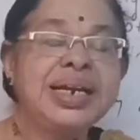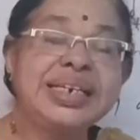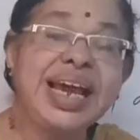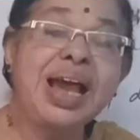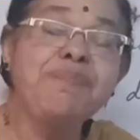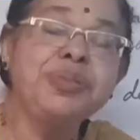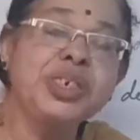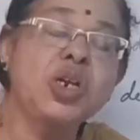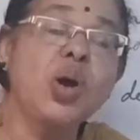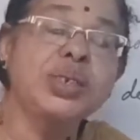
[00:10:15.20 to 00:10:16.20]
Tap
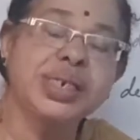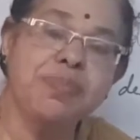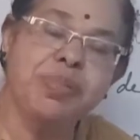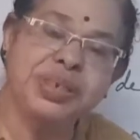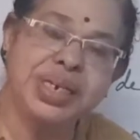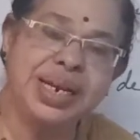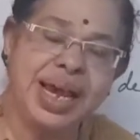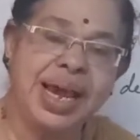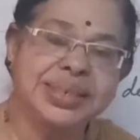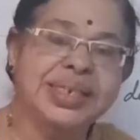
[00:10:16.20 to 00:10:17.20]
stocks represent
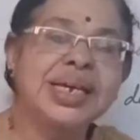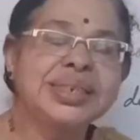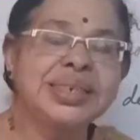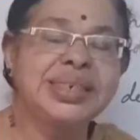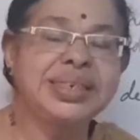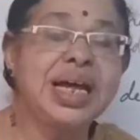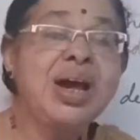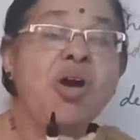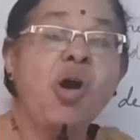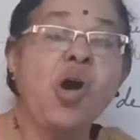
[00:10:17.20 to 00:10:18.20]
as this is
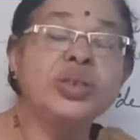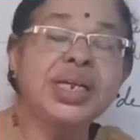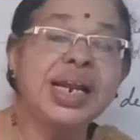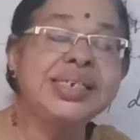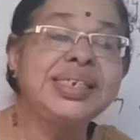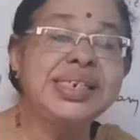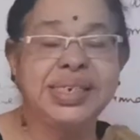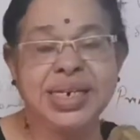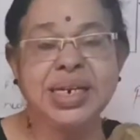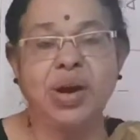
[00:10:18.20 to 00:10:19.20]
the
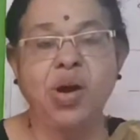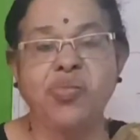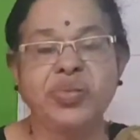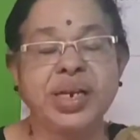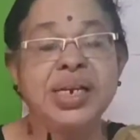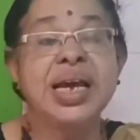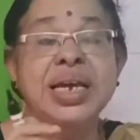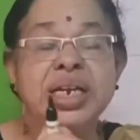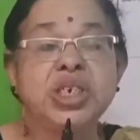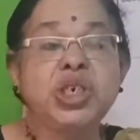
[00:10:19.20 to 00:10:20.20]
authorization of the
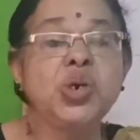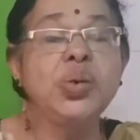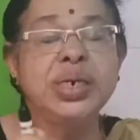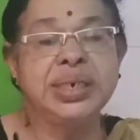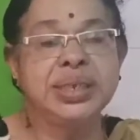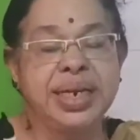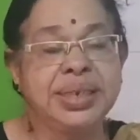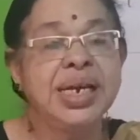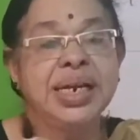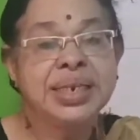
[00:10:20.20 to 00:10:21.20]
issue.
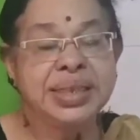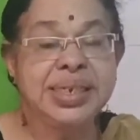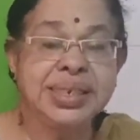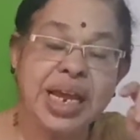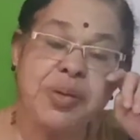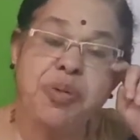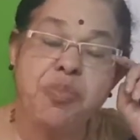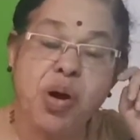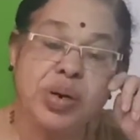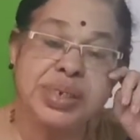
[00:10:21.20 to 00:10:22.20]
That's these type
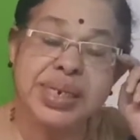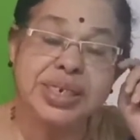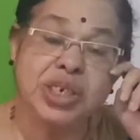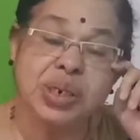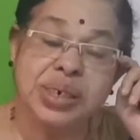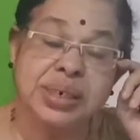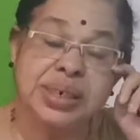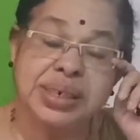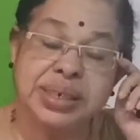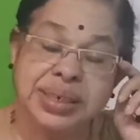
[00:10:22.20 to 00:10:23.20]
of bonds and
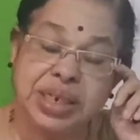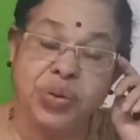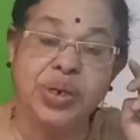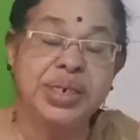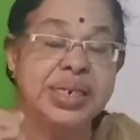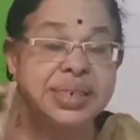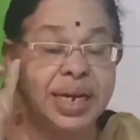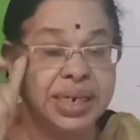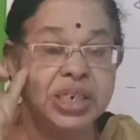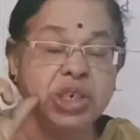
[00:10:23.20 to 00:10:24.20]
securities
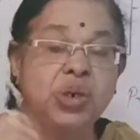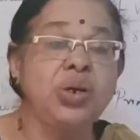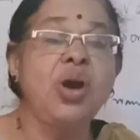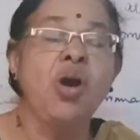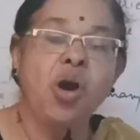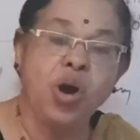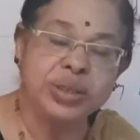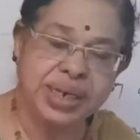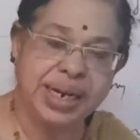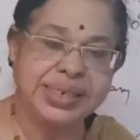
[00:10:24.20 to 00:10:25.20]
are issued
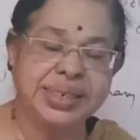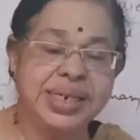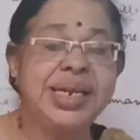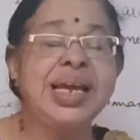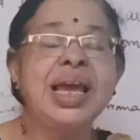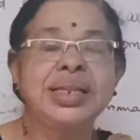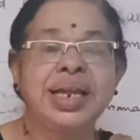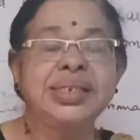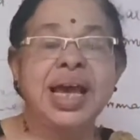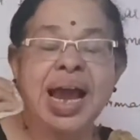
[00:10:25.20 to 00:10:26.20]
authorized.
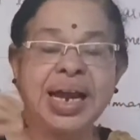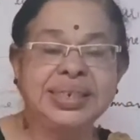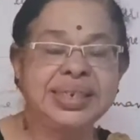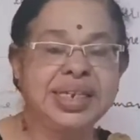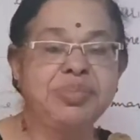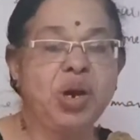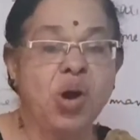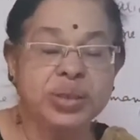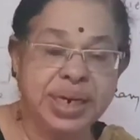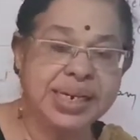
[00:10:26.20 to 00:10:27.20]
That's at the same time
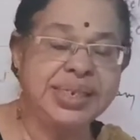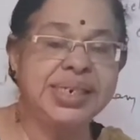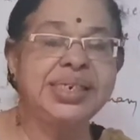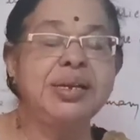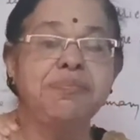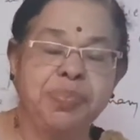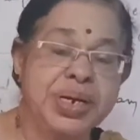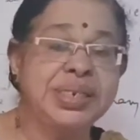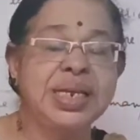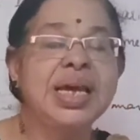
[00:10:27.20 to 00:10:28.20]
authorization
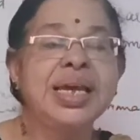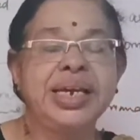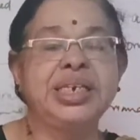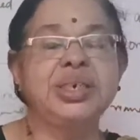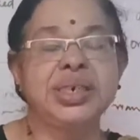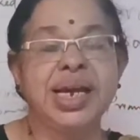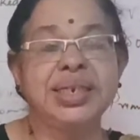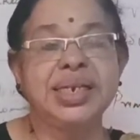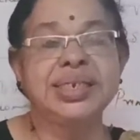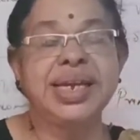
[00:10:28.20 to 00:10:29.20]
plus it is
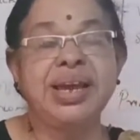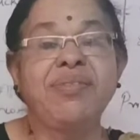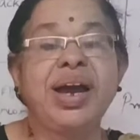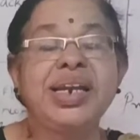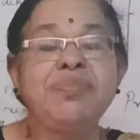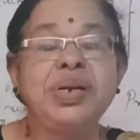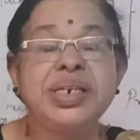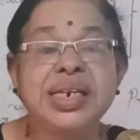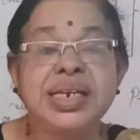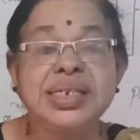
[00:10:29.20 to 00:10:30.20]
here there is a
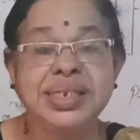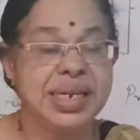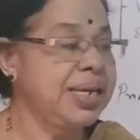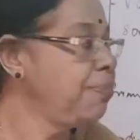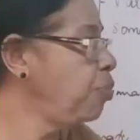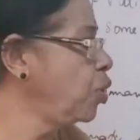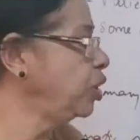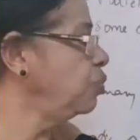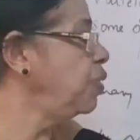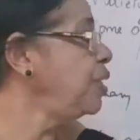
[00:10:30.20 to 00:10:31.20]
availability is
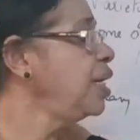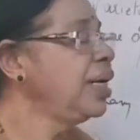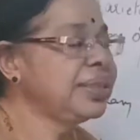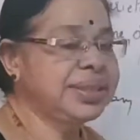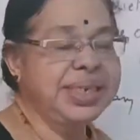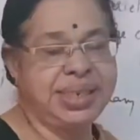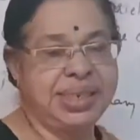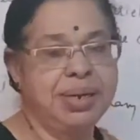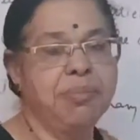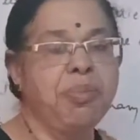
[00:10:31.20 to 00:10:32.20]
possible. Such
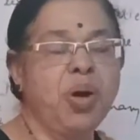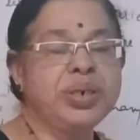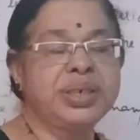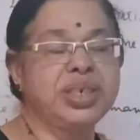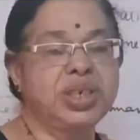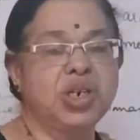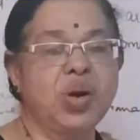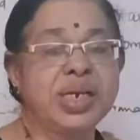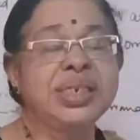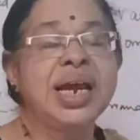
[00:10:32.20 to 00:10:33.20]
bonds is
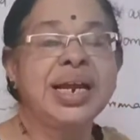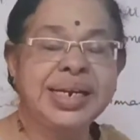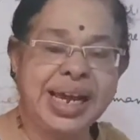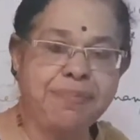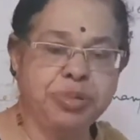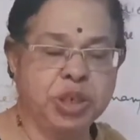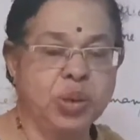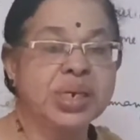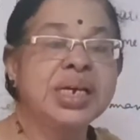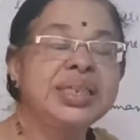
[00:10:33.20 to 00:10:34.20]
known as tap
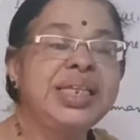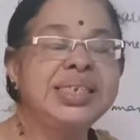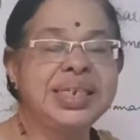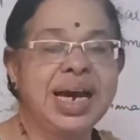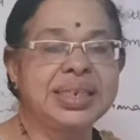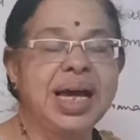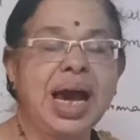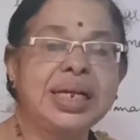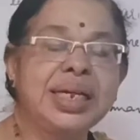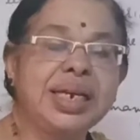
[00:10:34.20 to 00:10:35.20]
stock. These are the
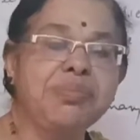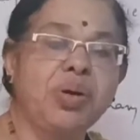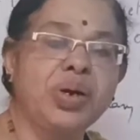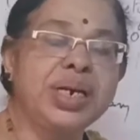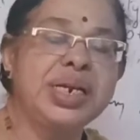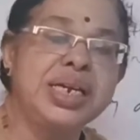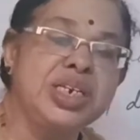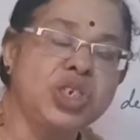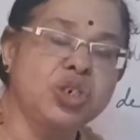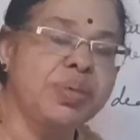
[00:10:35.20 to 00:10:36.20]
other important
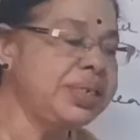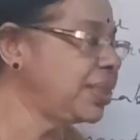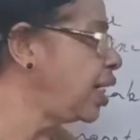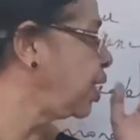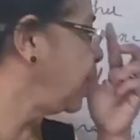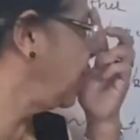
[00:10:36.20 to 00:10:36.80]
instruments are